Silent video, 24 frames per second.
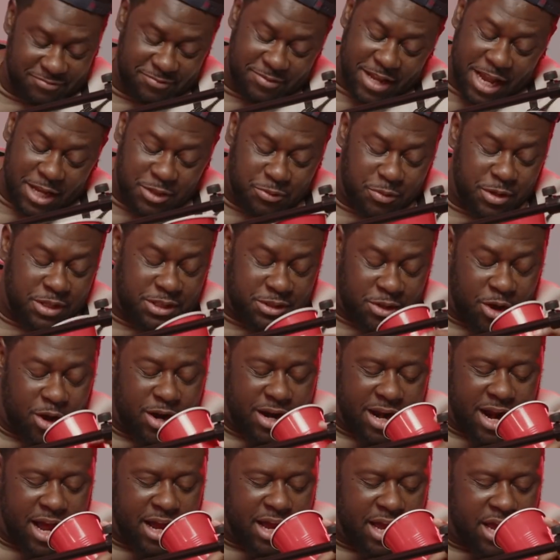that's where it started.
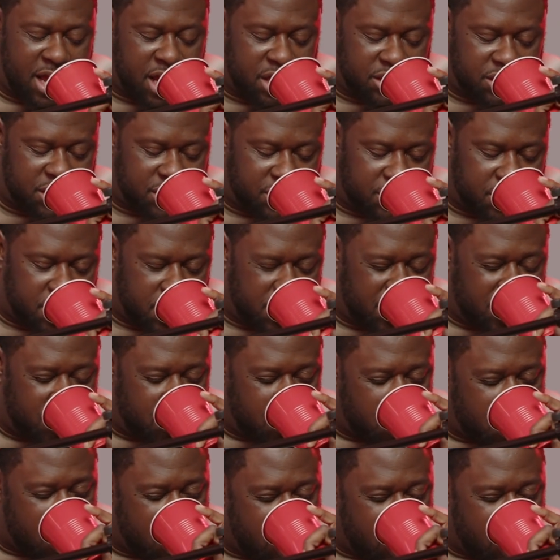I give y'all sixteen though. You